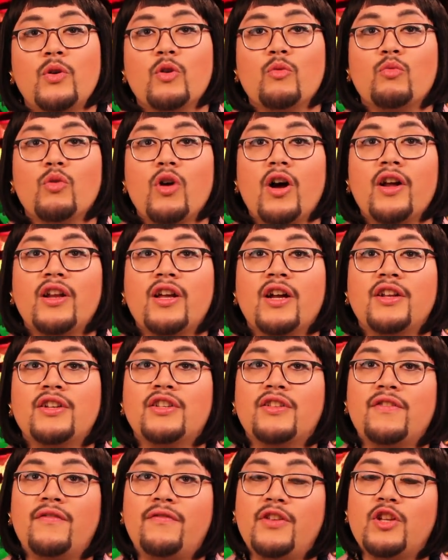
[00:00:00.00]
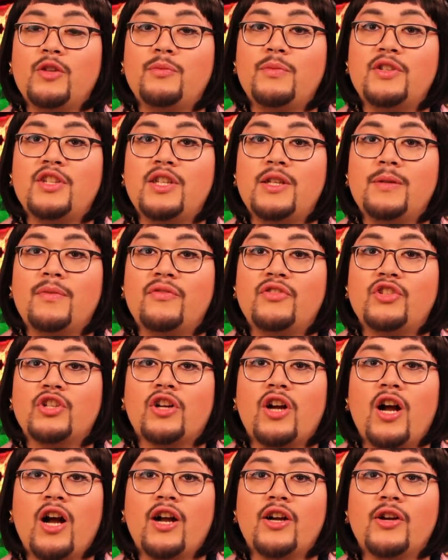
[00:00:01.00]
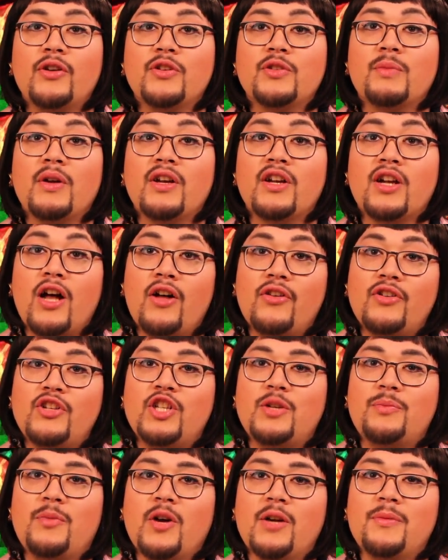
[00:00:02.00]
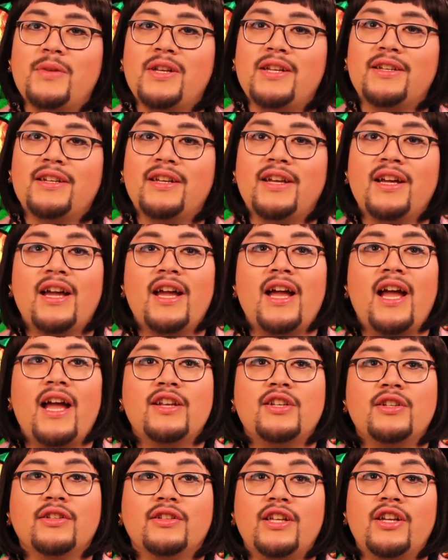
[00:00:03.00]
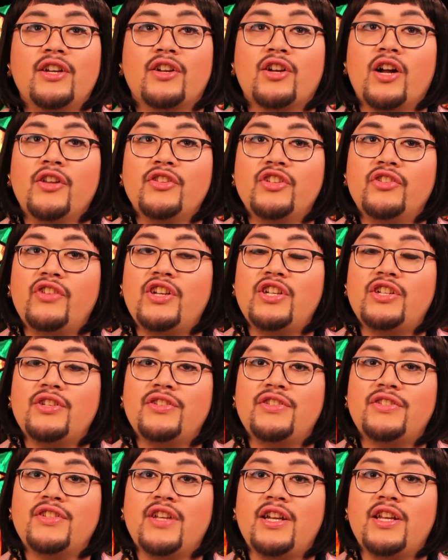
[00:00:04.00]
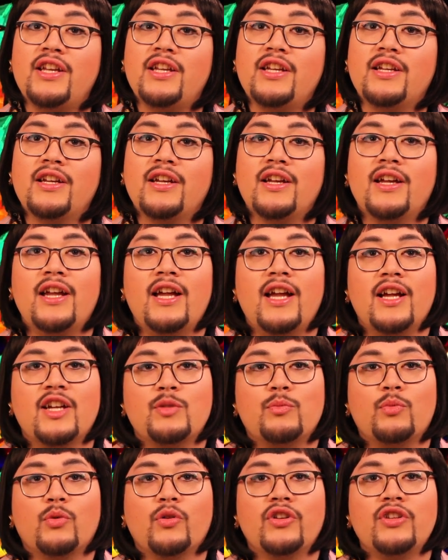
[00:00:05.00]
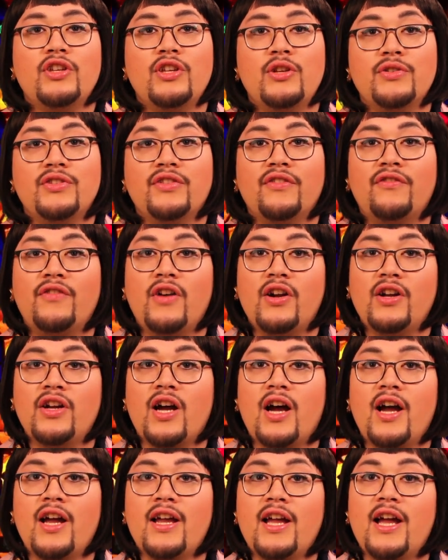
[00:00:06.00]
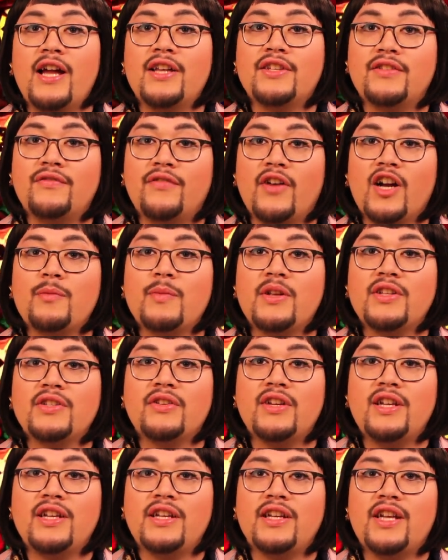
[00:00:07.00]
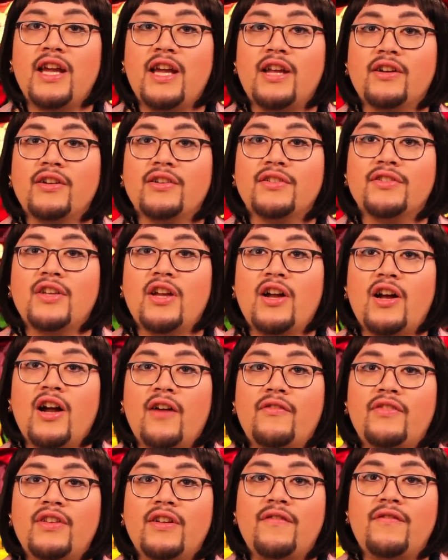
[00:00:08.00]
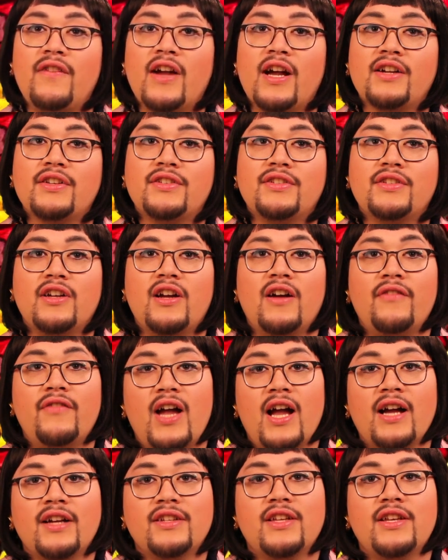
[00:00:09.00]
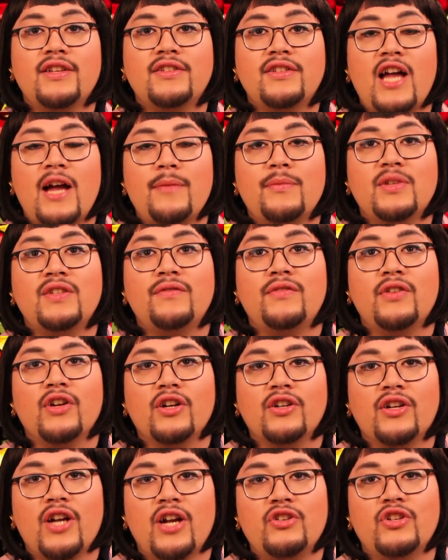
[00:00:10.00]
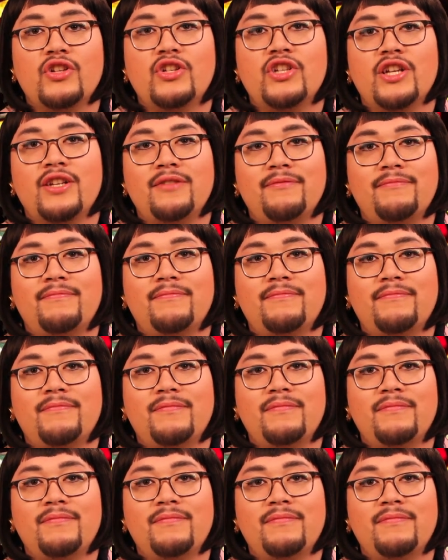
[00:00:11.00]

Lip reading: were brought onto the Field Museum of Chicago's mycology department to lead a conservational study exploring the use of fungi as environmental indicators of the effects of excess atmospheric nitrogen.